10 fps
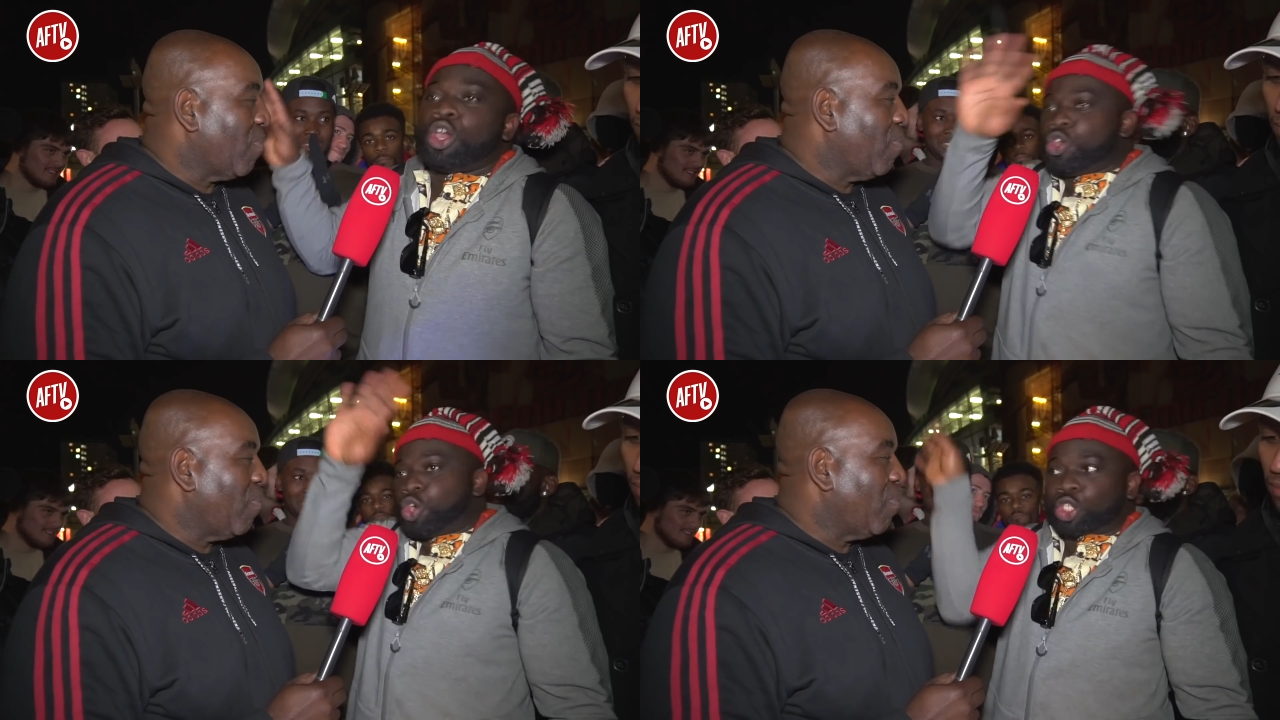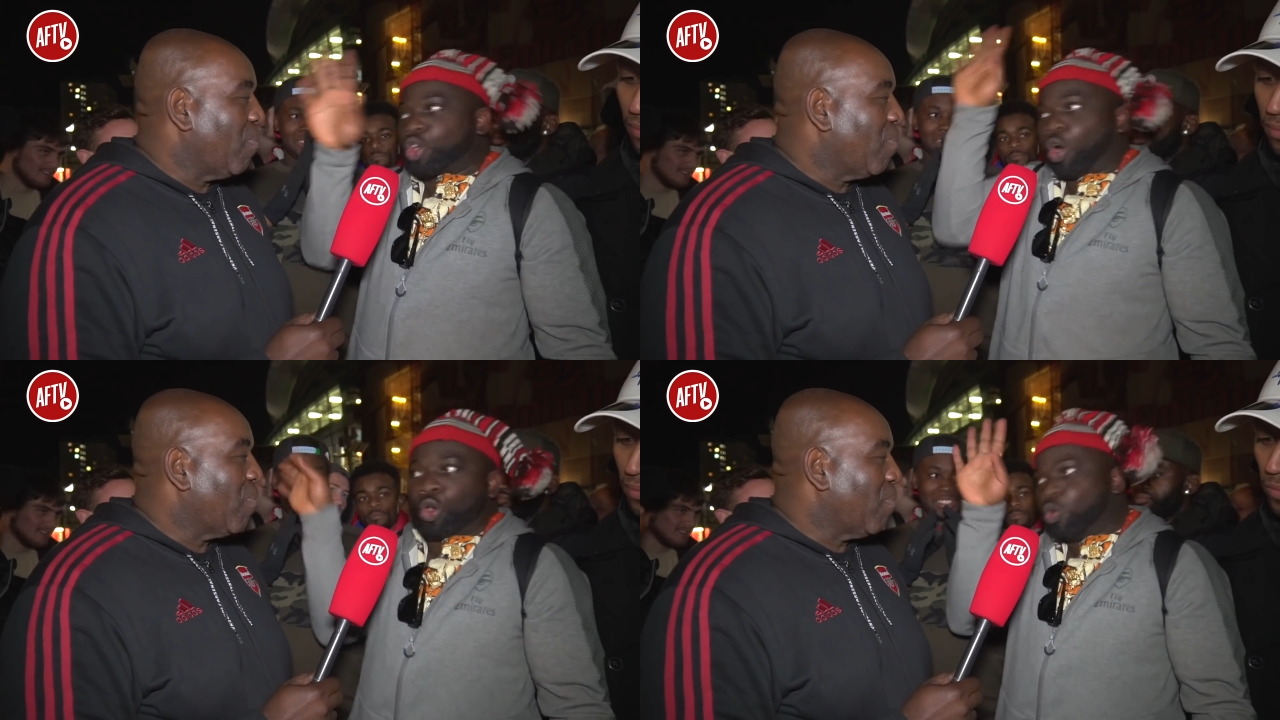Speaker 1: you just
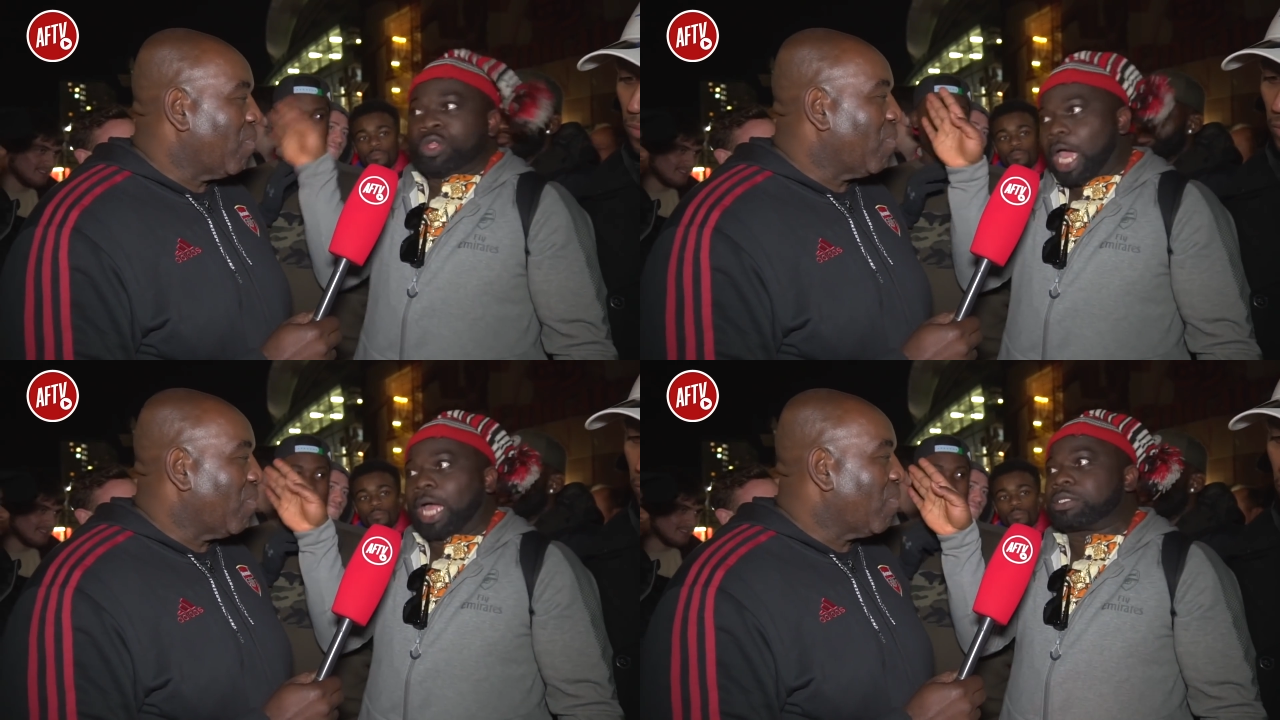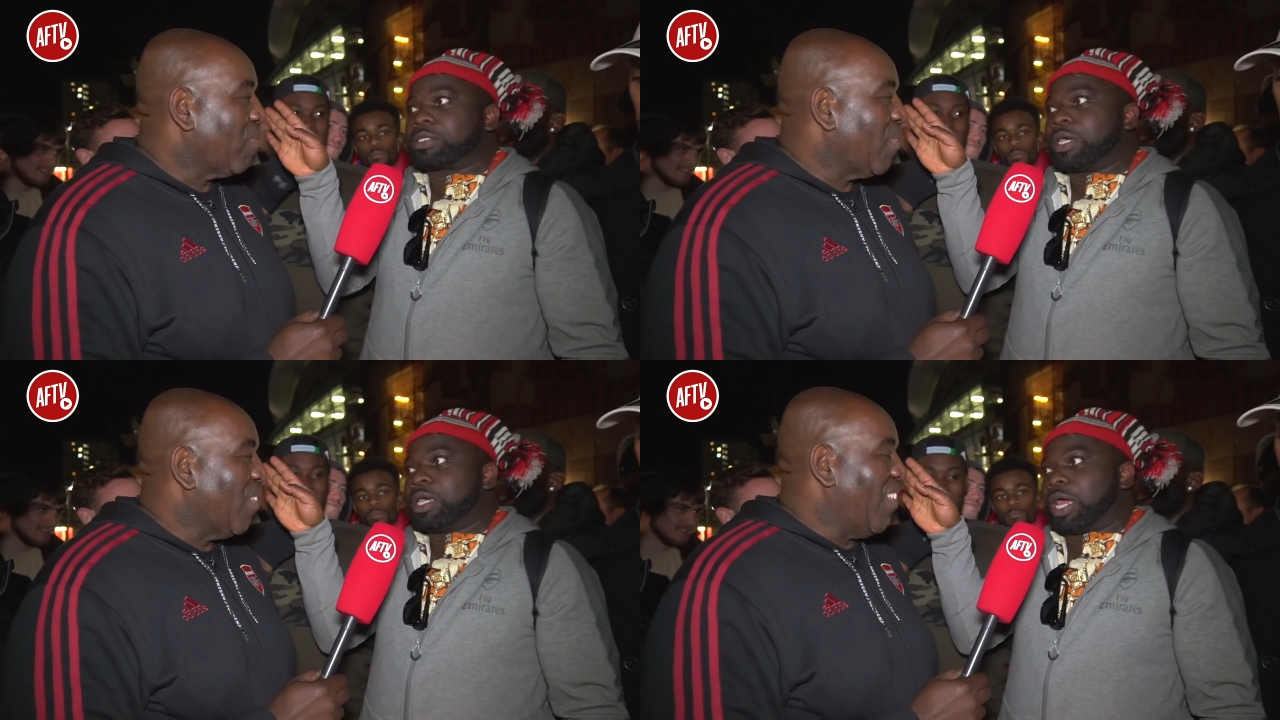conclude that,
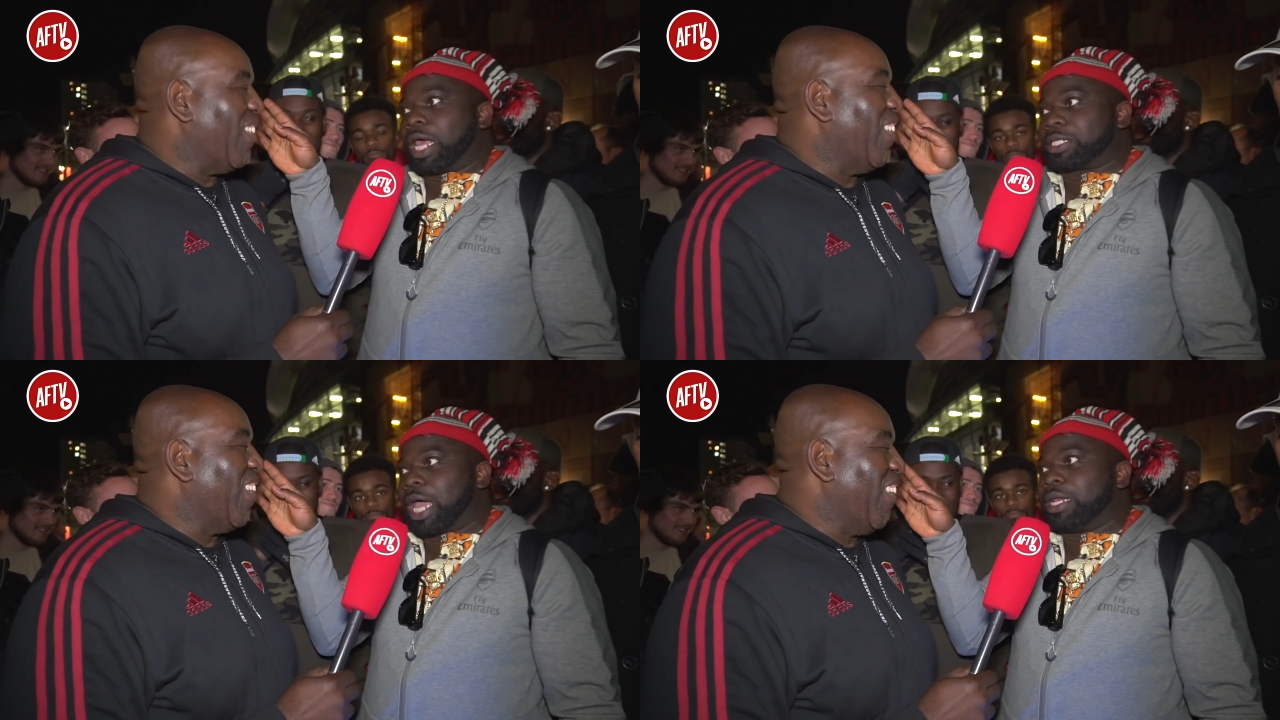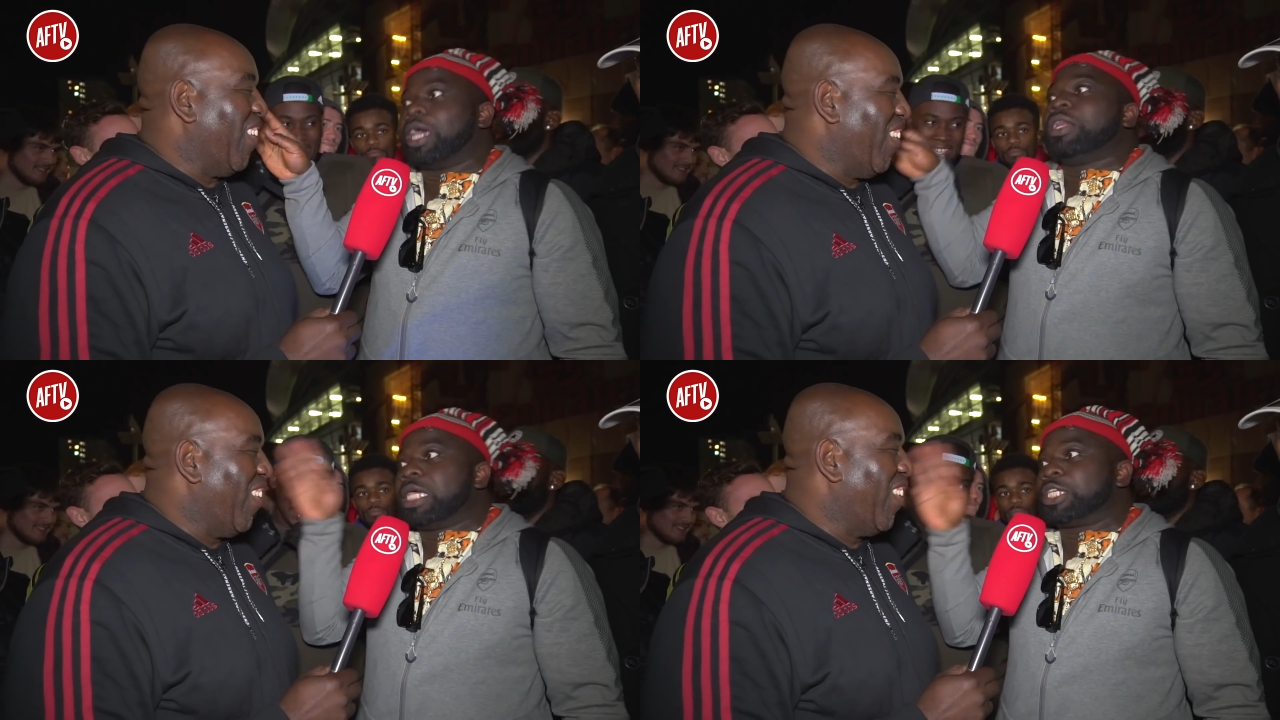you understand,
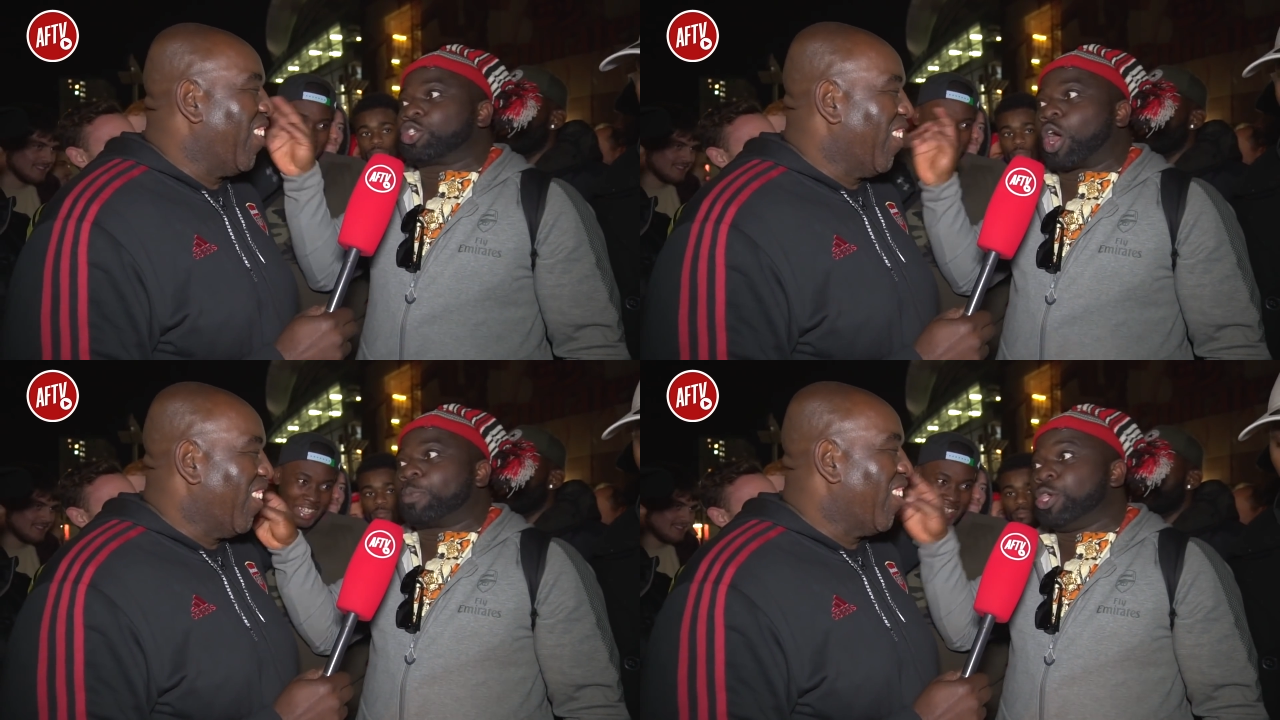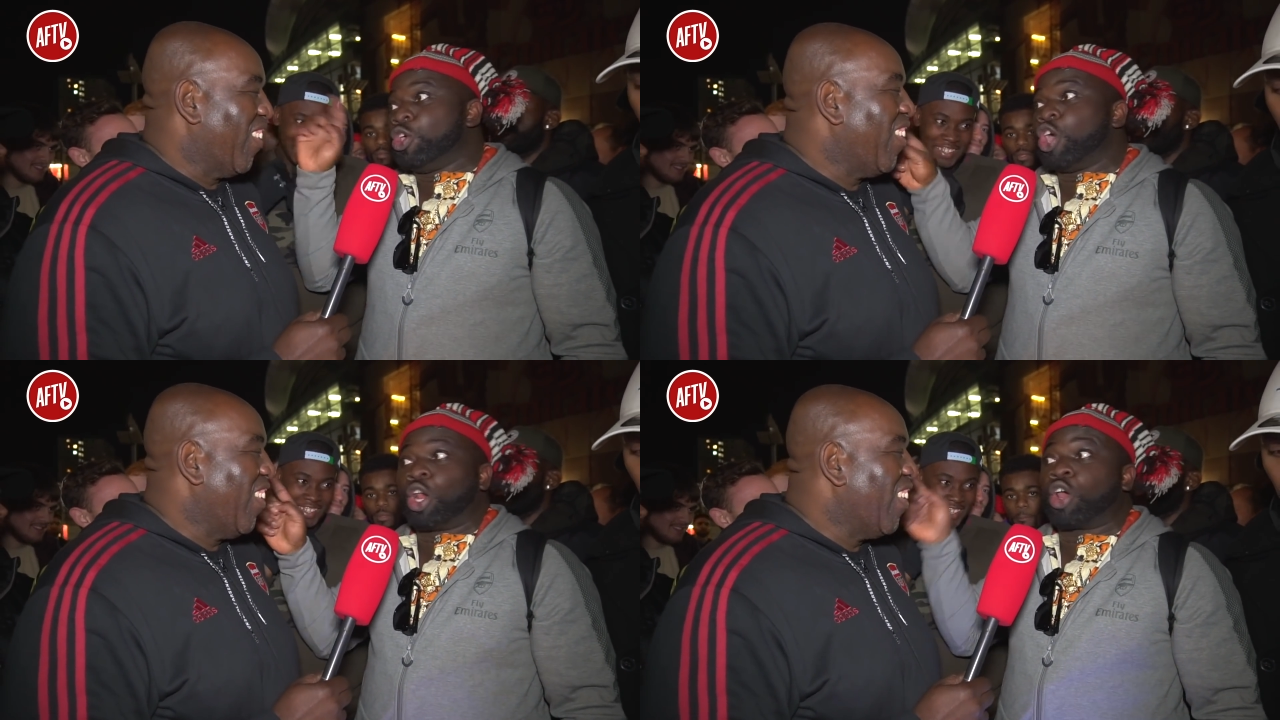this is rugby
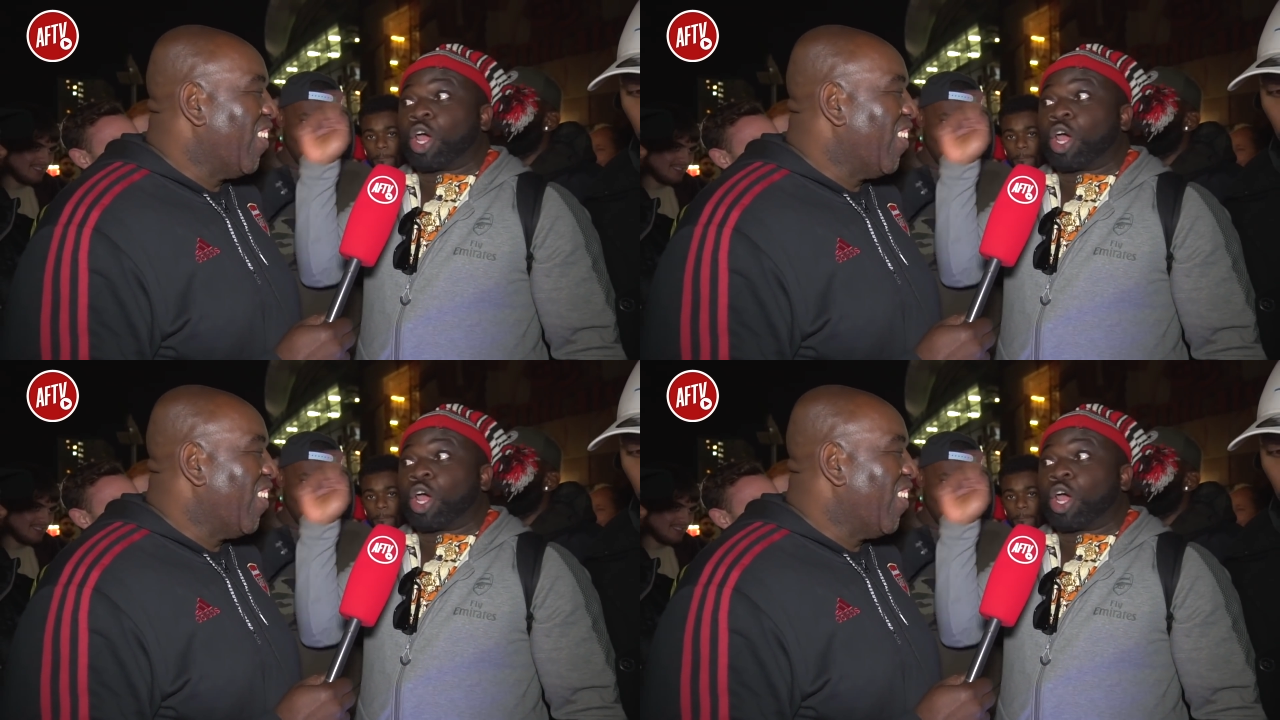union, not